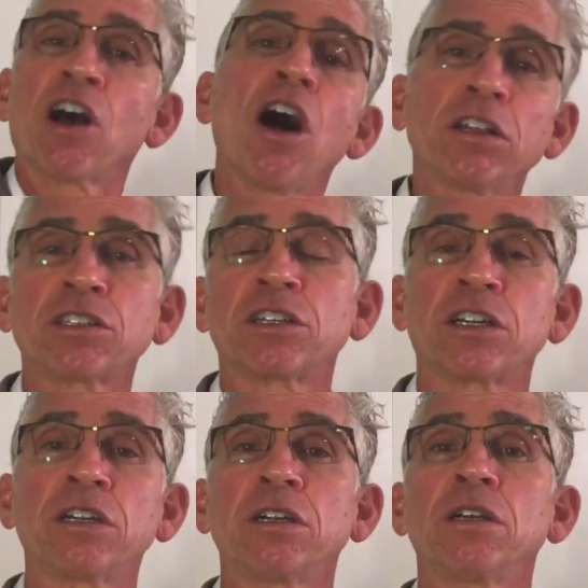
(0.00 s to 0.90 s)
the
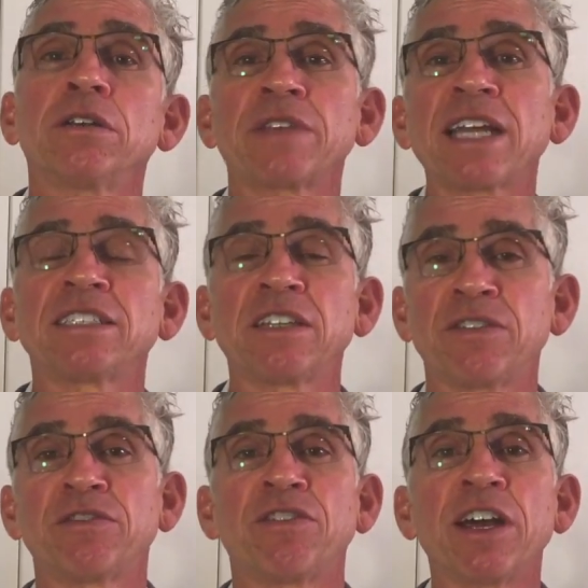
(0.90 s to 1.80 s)
altar, that's
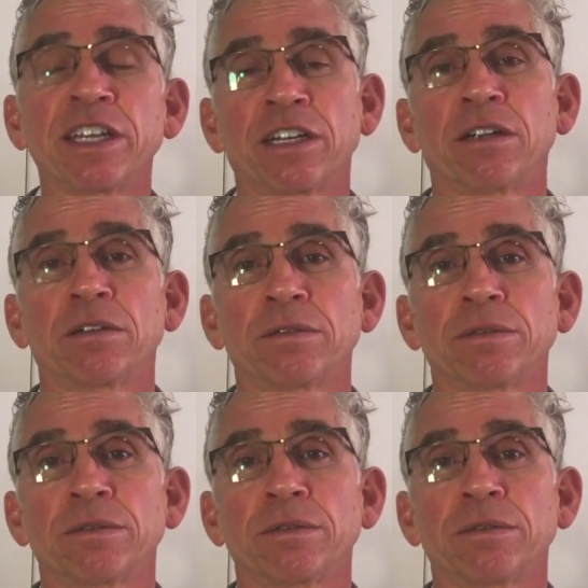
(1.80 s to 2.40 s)
even funnier.